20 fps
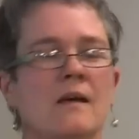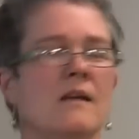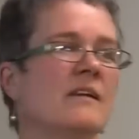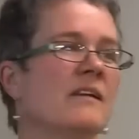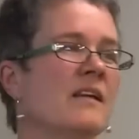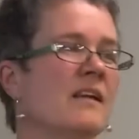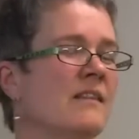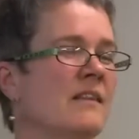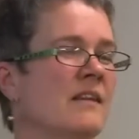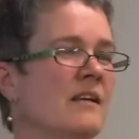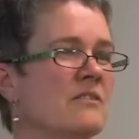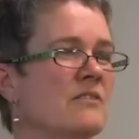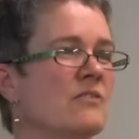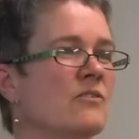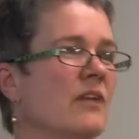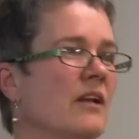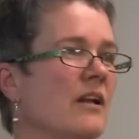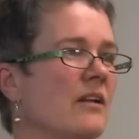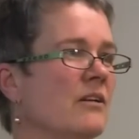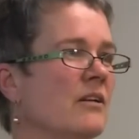And again, that's
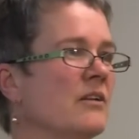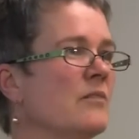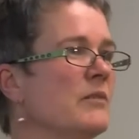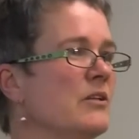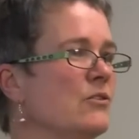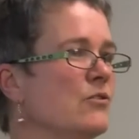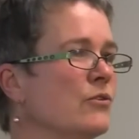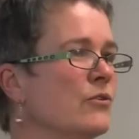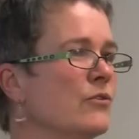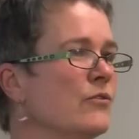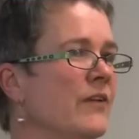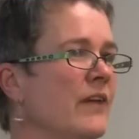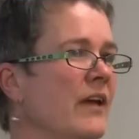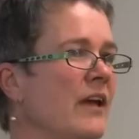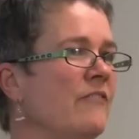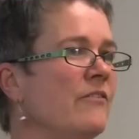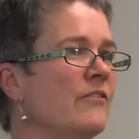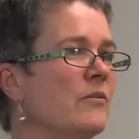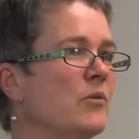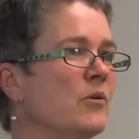not going to be true for
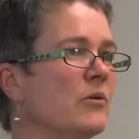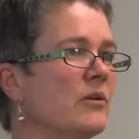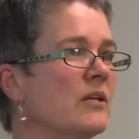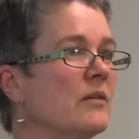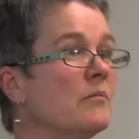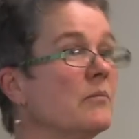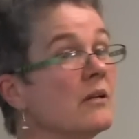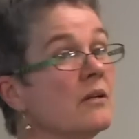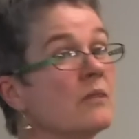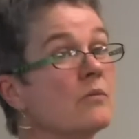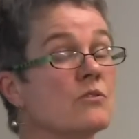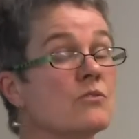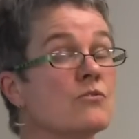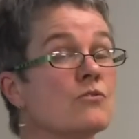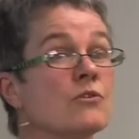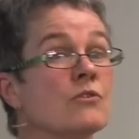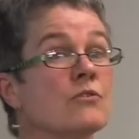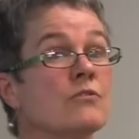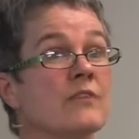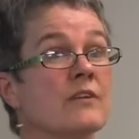everybody, but it was
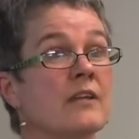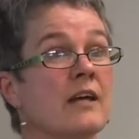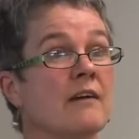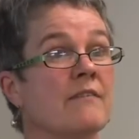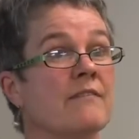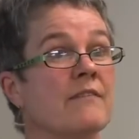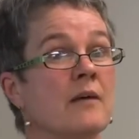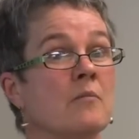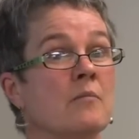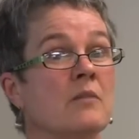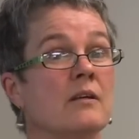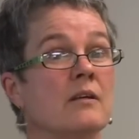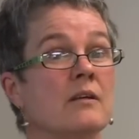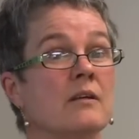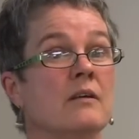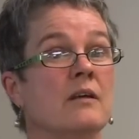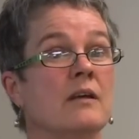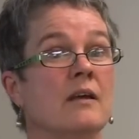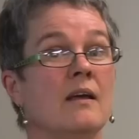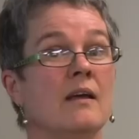true for that
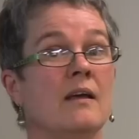family.